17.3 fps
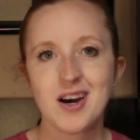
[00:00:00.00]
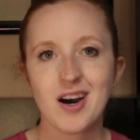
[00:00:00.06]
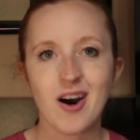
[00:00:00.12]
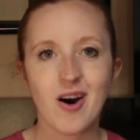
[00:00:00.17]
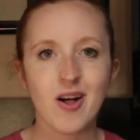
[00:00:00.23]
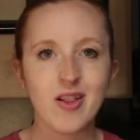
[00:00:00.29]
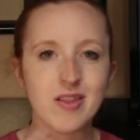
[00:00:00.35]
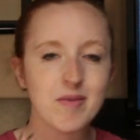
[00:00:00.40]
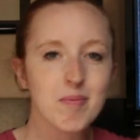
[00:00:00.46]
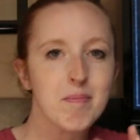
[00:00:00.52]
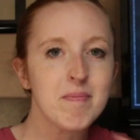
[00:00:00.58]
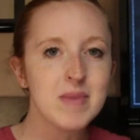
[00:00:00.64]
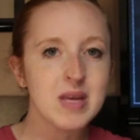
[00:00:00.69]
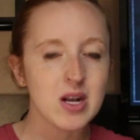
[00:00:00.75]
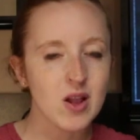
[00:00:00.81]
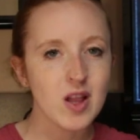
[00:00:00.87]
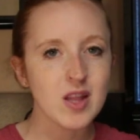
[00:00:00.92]
All the
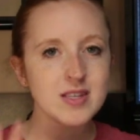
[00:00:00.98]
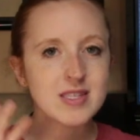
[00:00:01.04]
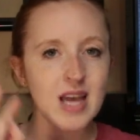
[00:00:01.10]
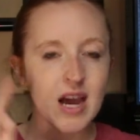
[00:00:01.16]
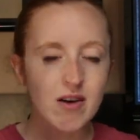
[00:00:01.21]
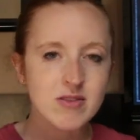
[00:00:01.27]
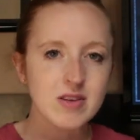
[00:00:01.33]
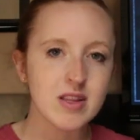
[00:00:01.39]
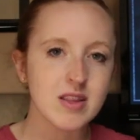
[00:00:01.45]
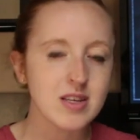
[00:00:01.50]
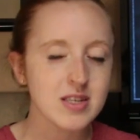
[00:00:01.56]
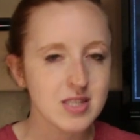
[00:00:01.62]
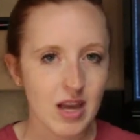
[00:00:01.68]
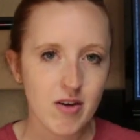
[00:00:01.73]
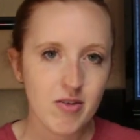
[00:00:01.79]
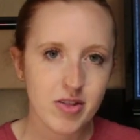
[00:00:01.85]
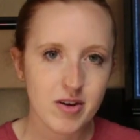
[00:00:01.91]
middle is out in the
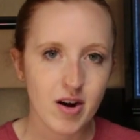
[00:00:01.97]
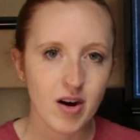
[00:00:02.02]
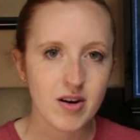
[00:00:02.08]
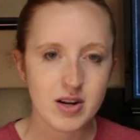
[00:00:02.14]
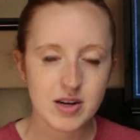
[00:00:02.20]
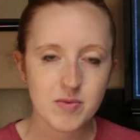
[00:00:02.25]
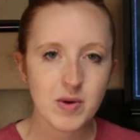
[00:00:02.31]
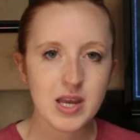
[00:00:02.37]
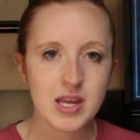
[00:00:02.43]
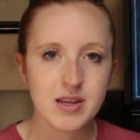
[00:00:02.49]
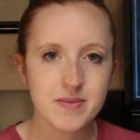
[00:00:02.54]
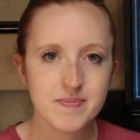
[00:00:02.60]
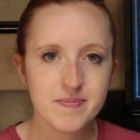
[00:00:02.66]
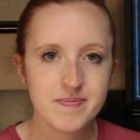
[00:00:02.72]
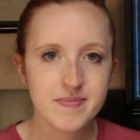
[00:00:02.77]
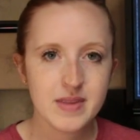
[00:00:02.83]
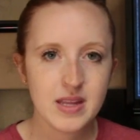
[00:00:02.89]
south garden wing.
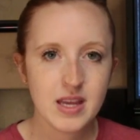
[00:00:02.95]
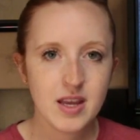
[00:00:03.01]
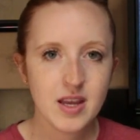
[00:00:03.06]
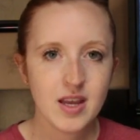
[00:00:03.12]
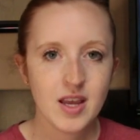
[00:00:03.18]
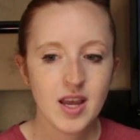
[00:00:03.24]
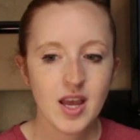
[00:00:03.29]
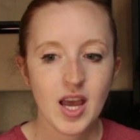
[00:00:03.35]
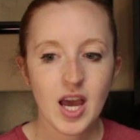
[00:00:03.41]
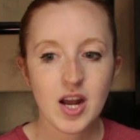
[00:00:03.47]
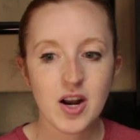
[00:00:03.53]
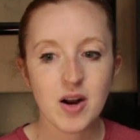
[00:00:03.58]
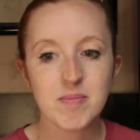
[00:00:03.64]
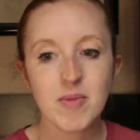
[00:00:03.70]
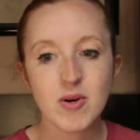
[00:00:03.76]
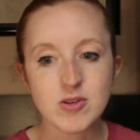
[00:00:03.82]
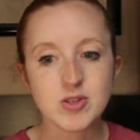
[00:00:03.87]
And
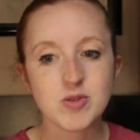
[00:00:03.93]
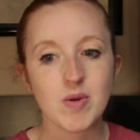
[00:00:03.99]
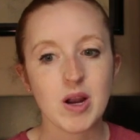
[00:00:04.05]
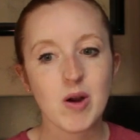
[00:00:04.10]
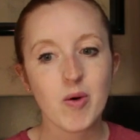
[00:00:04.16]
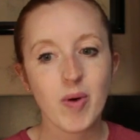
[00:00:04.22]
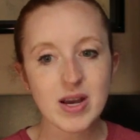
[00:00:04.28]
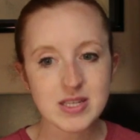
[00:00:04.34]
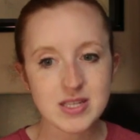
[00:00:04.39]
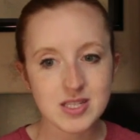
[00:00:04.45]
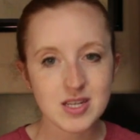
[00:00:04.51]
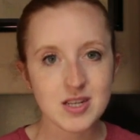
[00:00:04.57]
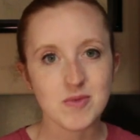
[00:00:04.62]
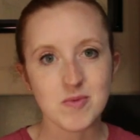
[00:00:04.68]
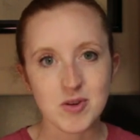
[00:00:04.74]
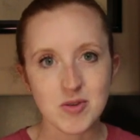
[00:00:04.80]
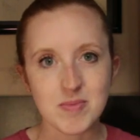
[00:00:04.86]
our most
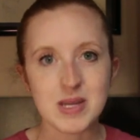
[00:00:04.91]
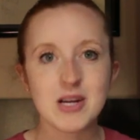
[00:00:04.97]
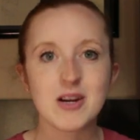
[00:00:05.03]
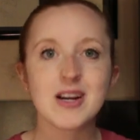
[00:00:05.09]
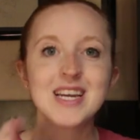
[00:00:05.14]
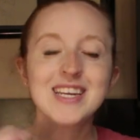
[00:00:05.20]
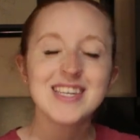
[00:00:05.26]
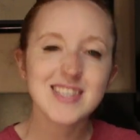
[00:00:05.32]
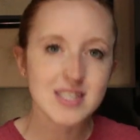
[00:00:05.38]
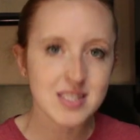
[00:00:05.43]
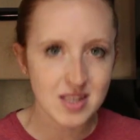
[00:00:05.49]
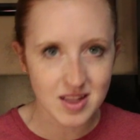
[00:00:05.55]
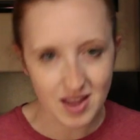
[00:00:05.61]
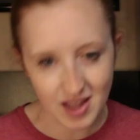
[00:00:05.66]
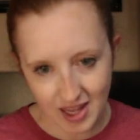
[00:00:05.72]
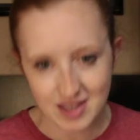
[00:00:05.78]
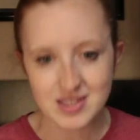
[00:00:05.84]
requested room here is
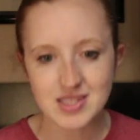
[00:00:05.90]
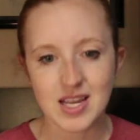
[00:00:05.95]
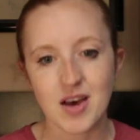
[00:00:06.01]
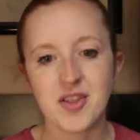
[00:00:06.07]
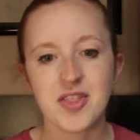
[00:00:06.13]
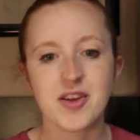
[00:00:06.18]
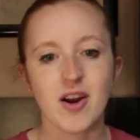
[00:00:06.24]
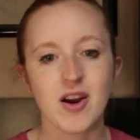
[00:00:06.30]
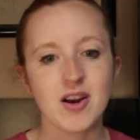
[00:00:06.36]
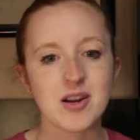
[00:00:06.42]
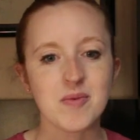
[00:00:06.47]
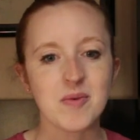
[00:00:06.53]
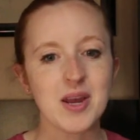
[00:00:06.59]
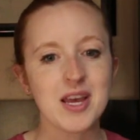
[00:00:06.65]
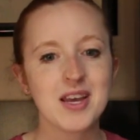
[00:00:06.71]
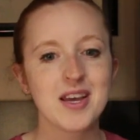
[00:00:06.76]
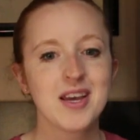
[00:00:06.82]
in that south garden
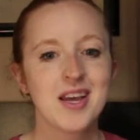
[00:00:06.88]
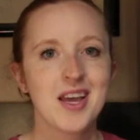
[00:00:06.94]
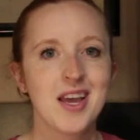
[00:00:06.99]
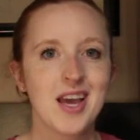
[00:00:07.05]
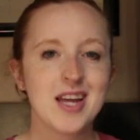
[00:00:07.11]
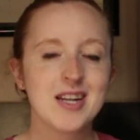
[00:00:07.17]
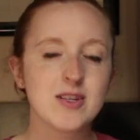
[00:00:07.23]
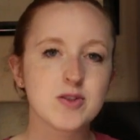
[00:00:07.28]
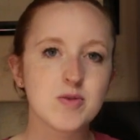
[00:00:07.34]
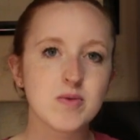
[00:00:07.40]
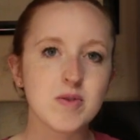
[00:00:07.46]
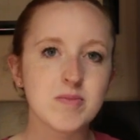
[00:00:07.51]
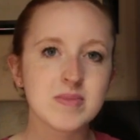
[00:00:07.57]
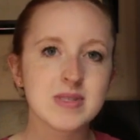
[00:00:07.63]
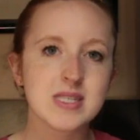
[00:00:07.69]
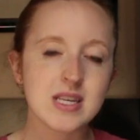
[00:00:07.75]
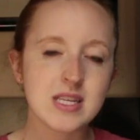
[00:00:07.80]
wing, and it's
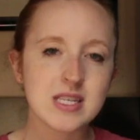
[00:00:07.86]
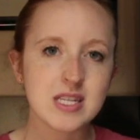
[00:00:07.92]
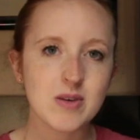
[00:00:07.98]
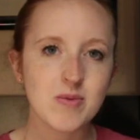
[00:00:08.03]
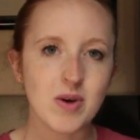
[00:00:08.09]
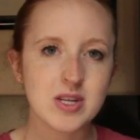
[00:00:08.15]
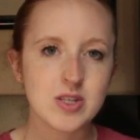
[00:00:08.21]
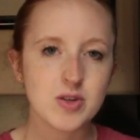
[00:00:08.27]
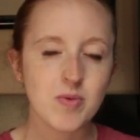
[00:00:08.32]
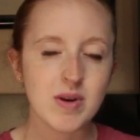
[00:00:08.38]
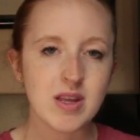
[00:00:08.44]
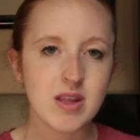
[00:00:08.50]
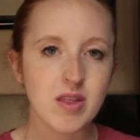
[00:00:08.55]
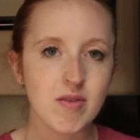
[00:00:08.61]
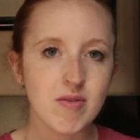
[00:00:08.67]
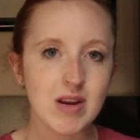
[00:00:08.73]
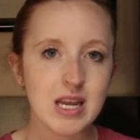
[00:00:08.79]
room
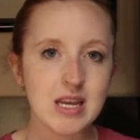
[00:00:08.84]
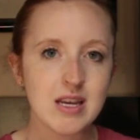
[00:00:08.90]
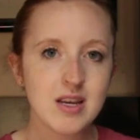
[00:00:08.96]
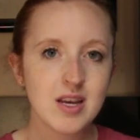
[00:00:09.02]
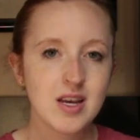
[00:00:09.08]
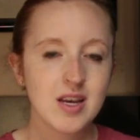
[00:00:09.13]
6123.